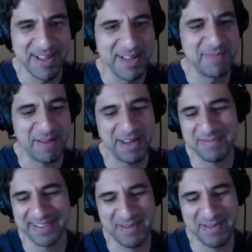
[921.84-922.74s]

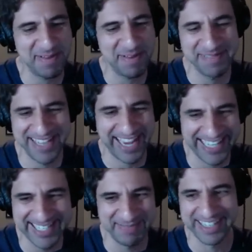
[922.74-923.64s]
maybe I'm saying
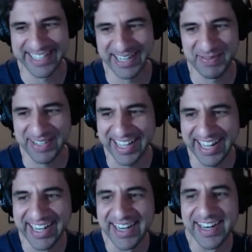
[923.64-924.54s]
it to myself a
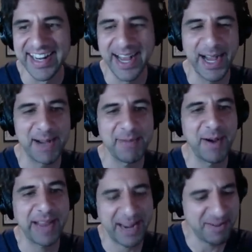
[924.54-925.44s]
lot.
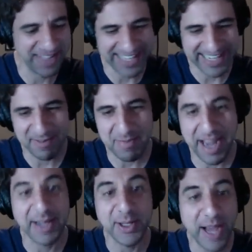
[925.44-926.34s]
Okay, well then never
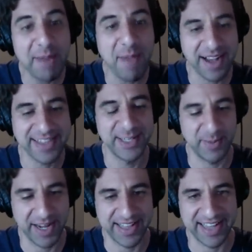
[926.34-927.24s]
mind. You got to box in your
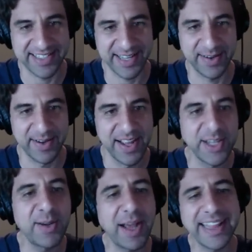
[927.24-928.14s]
weight class though.
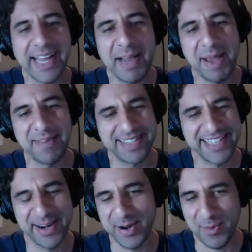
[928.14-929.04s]
You know, I think I maybe
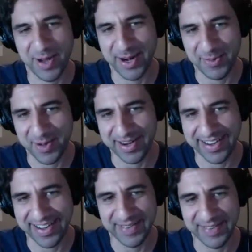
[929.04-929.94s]
said it on a one-on-one
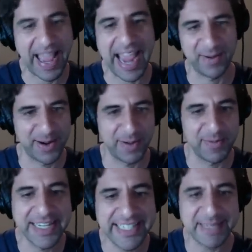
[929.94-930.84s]
call. I don't know.
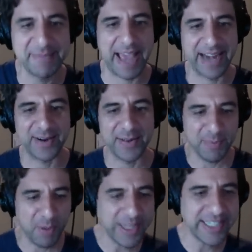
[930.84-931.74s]
It doesn't matter. The
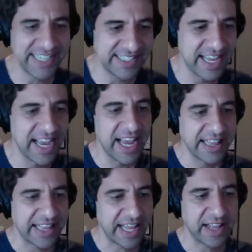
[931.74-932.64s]
point is that